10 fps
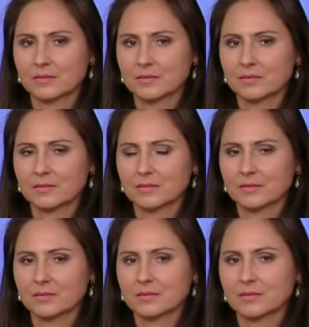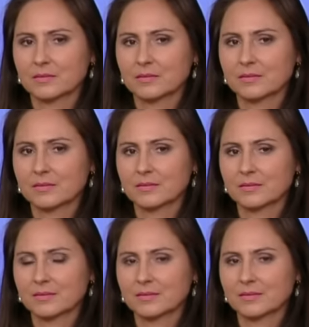
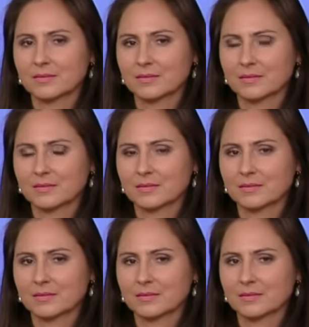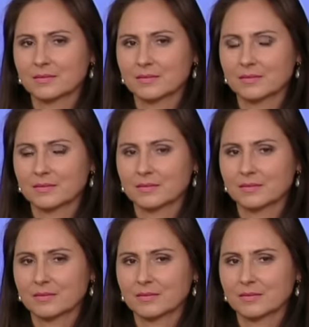
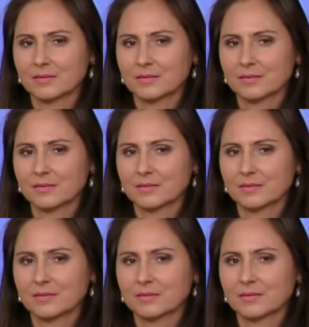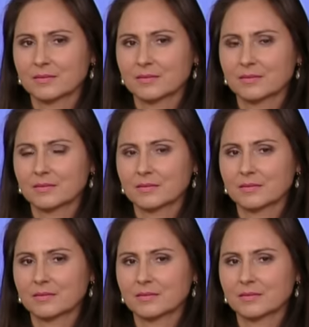
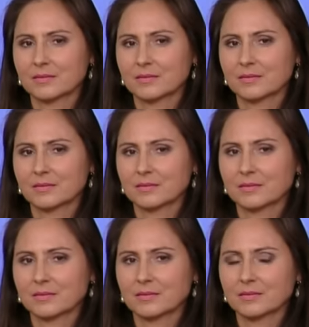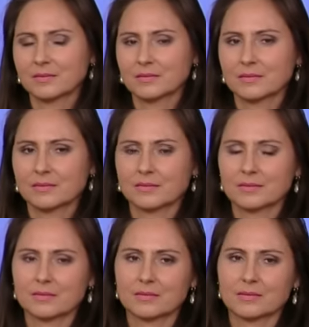
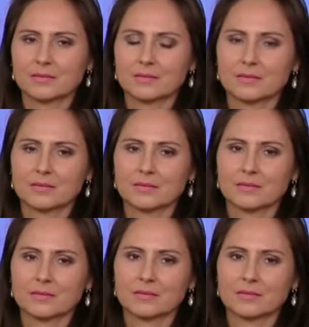No words are spoken by the person on screen.